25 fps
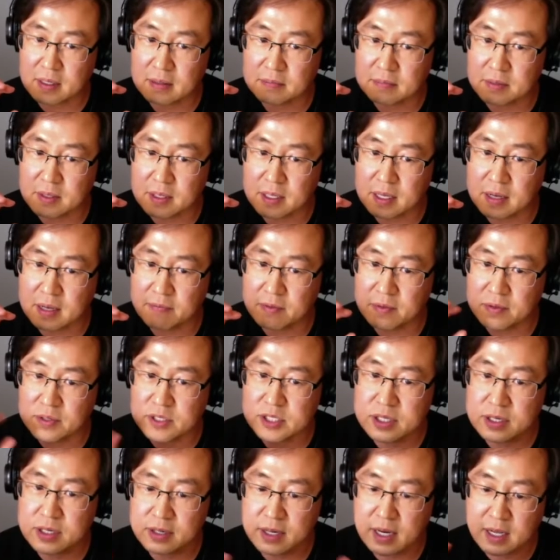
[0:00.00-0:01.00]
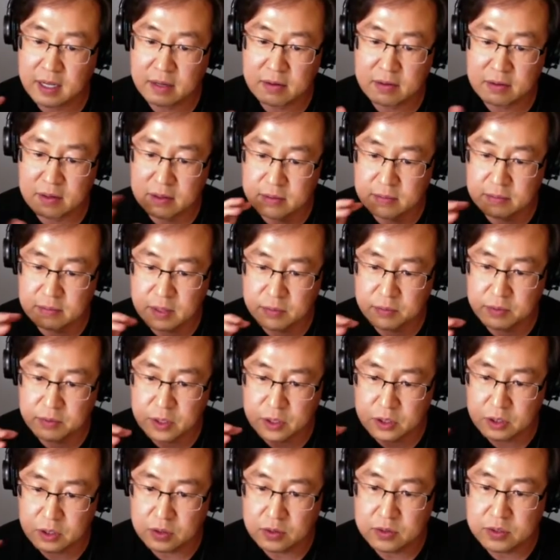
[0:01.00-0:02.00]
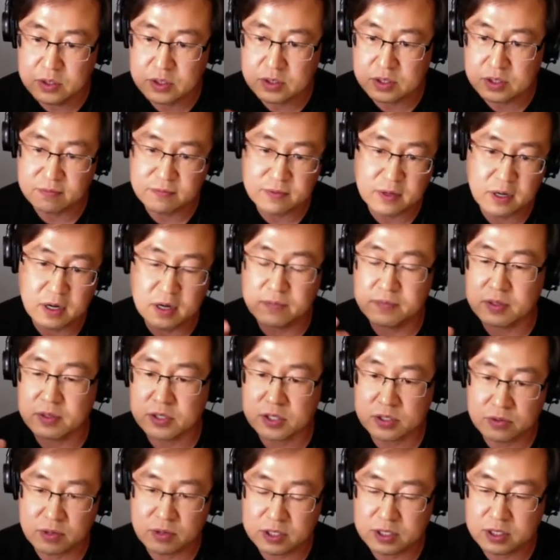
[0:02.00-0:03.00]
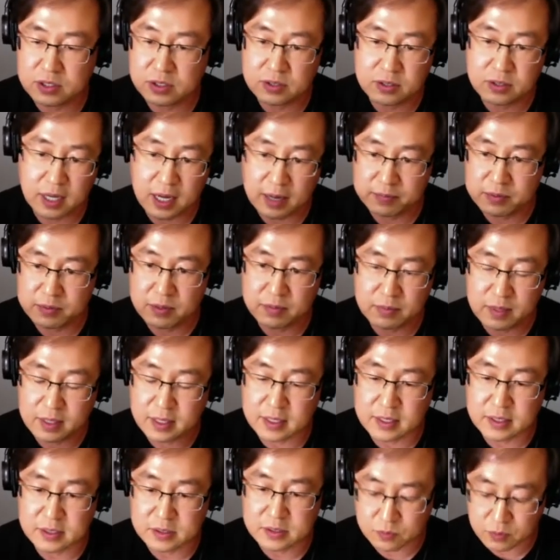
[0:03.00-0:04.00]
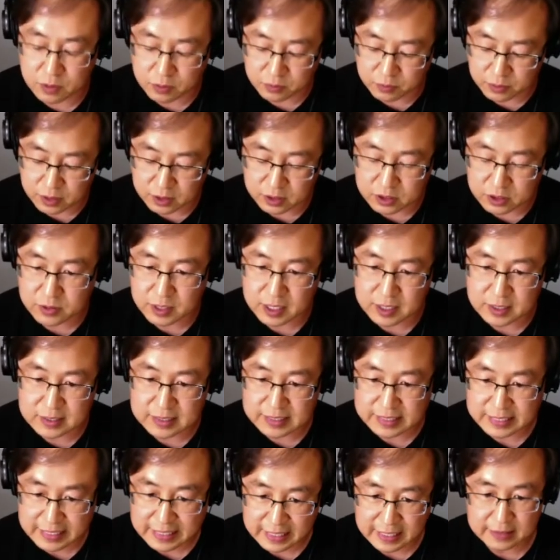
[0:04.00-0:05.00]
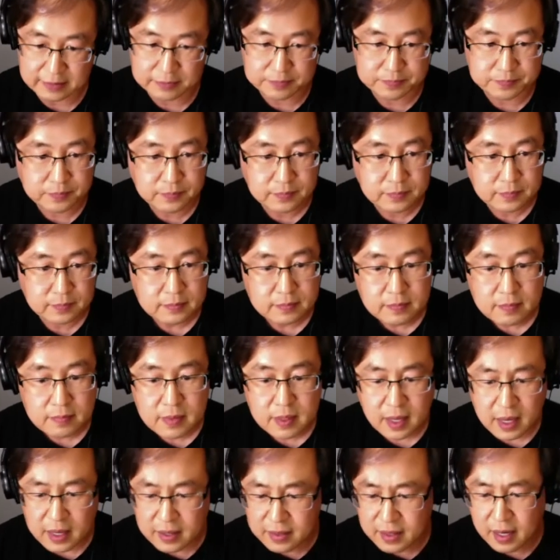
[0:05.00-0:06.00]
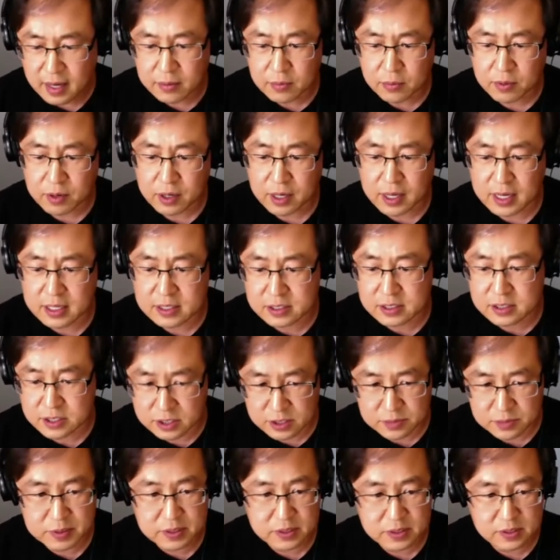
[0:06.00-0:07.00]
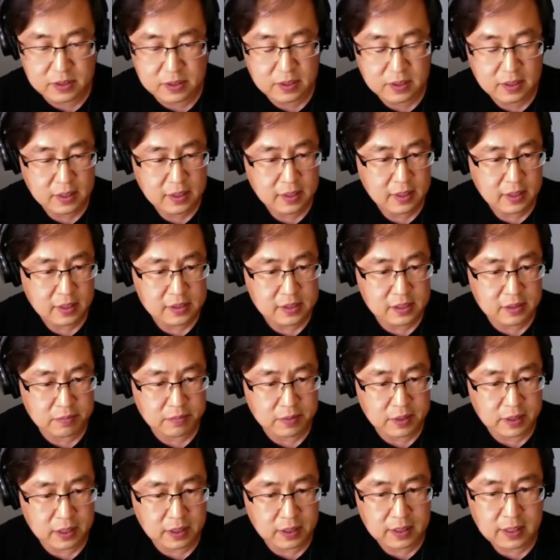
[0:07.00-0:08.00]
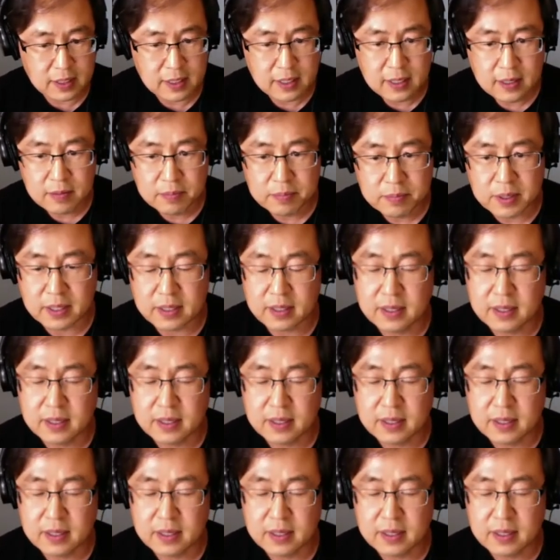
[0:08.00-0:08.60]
evolutionary algorithm that we use to evolve the structure to optimize what we are trying to get. And that work has just been submitted. But